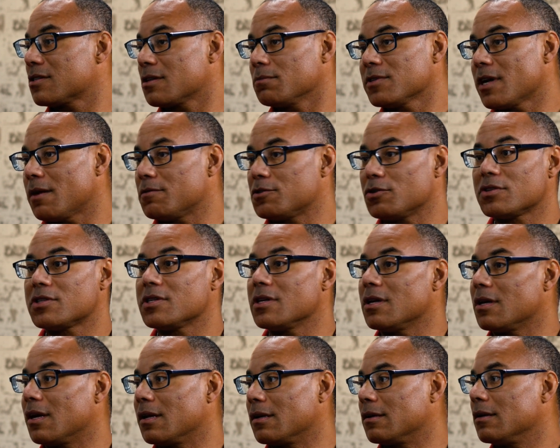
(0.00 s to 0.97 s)
Sometimes you'll see
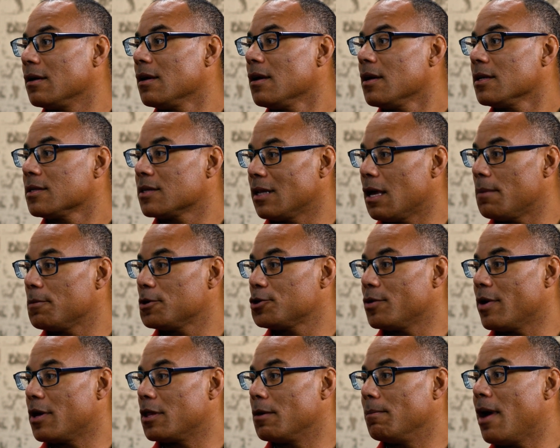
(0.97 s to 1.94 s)
it on telemetry
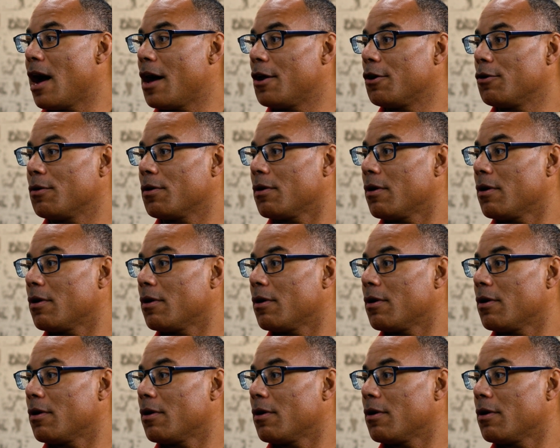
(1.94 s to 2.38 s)
on the monitor